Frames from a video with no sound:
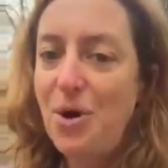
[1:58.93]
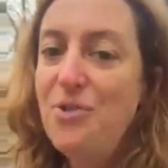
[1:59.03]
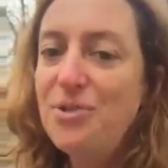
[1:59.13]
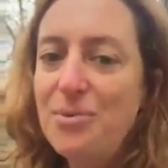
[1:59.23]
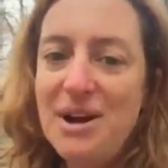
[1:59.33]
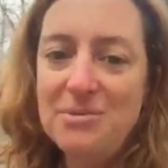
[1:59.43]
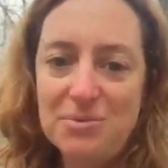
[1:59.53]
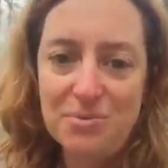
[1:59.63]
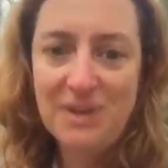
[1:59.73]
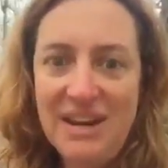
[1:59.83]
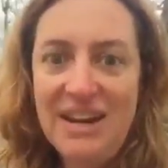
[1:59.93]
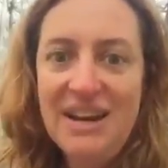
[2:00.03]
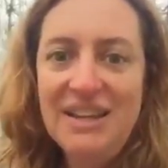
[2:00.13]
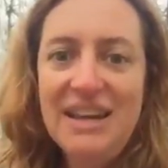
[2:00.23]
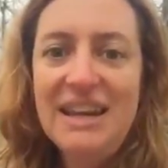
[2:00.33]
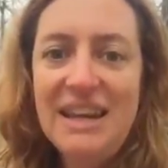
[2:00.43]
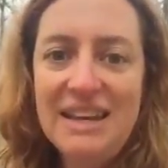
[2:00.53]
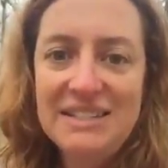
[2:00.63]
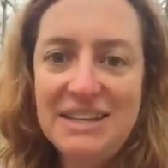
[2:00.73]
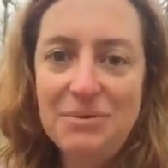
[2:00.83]
overwhelmed really
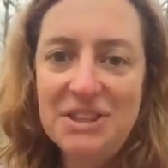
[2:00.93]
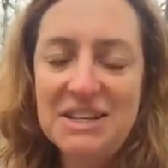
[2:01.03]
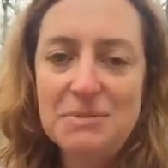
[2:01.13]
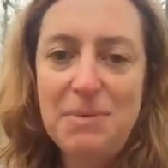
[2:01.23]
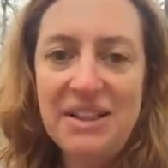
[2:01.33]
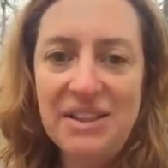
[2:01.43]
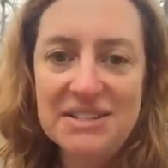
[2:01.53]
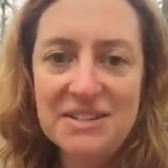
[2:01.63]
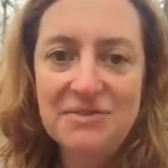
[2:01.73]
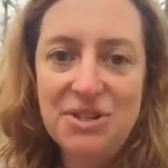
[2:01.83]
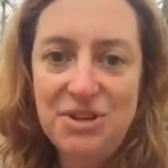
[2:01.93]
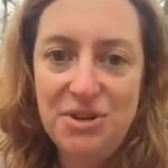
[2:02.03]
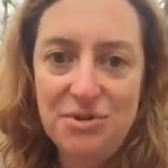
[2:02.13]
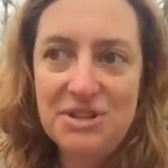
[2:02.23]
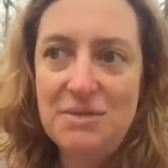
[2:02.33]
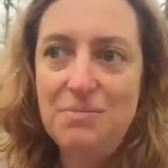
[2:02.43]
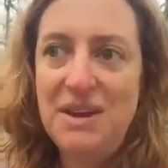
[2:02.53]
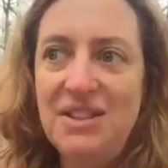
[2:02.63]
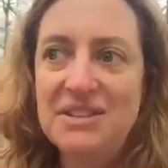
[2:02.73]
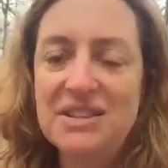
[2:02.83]
easy with this big list of to-dos and
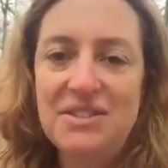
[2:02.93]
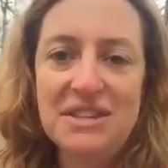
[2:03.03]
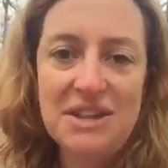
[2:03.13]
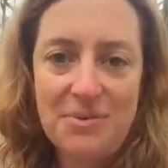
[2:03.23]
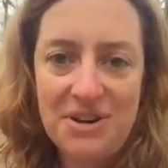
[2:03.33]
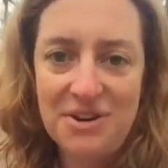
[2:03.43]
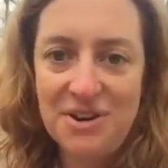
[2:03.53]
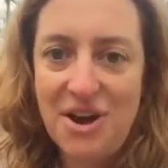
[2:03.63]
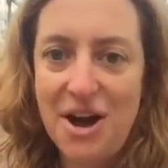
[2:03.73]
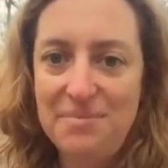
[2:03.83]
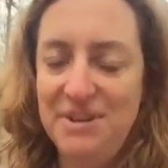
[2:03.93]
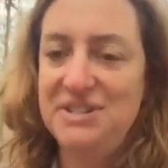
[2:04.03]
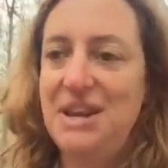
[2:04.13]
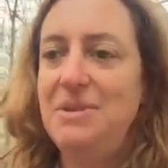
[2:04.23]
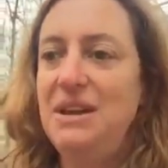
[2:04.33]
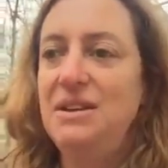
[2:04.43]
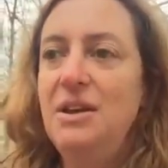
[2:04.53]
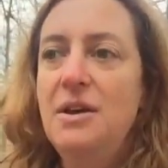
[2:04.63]
list of things I want to accomplish. I mean,